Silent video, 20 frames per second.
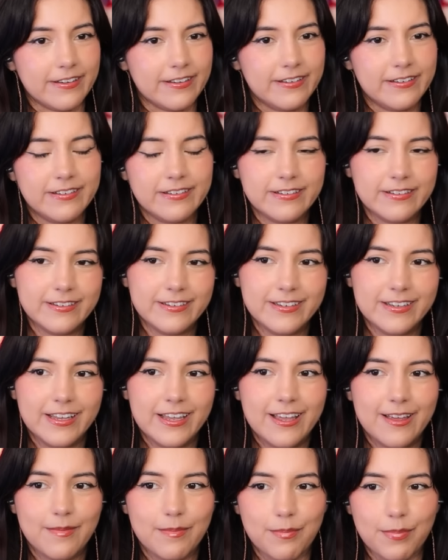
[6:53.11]
Wrong. I
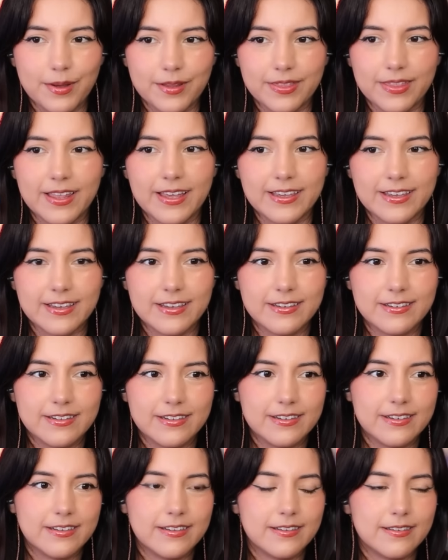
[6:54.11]
mean, but you guys definitely didn't
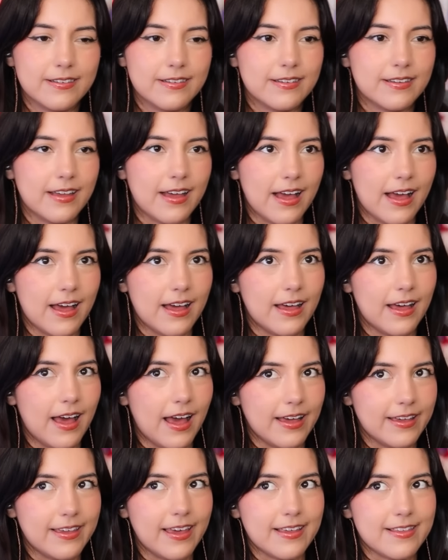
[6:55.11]
do anything wrong.
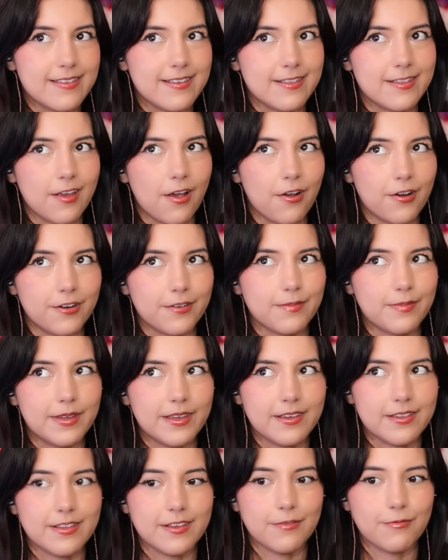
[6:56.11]
I guess it's hard
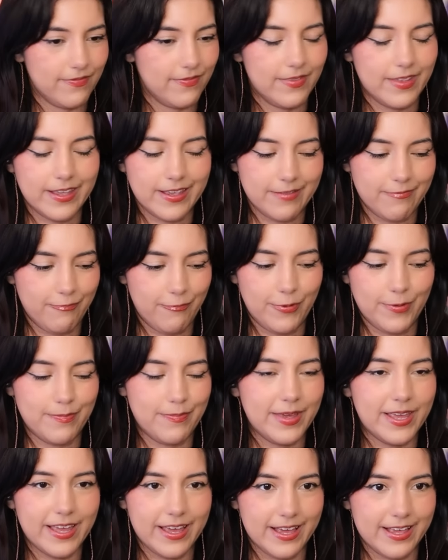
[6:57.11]
because it would
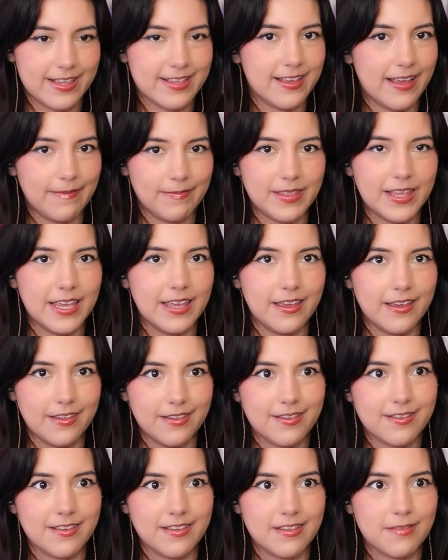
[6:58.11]
be accepting a
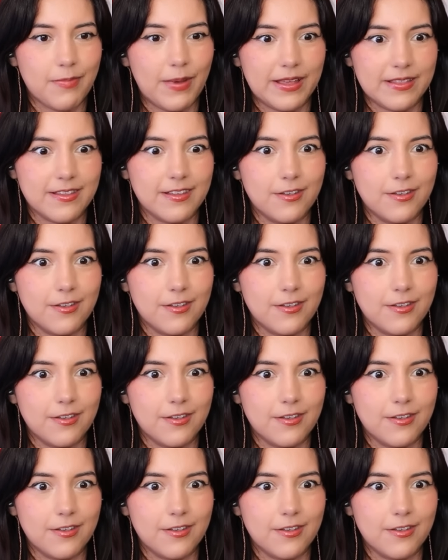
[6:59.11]
suspected